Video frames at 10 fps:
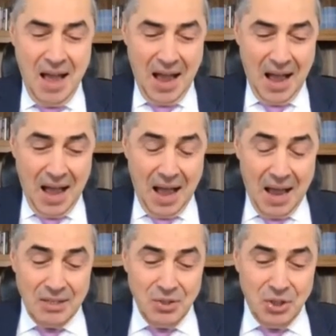
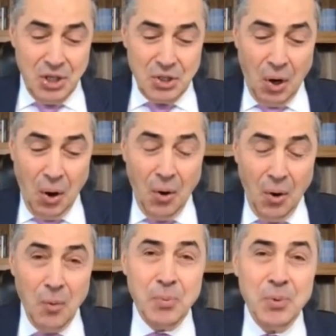I just
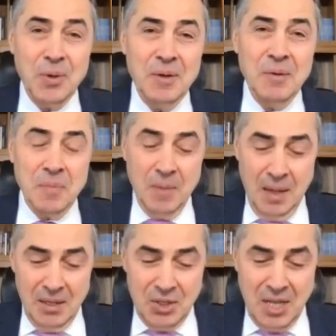hope
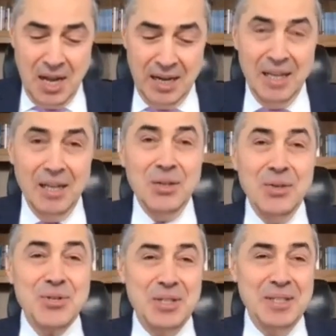it's not an
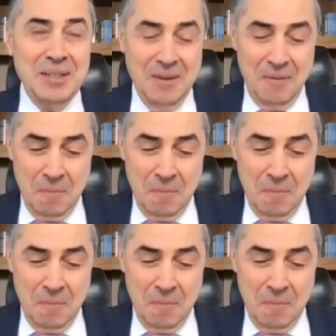illusion,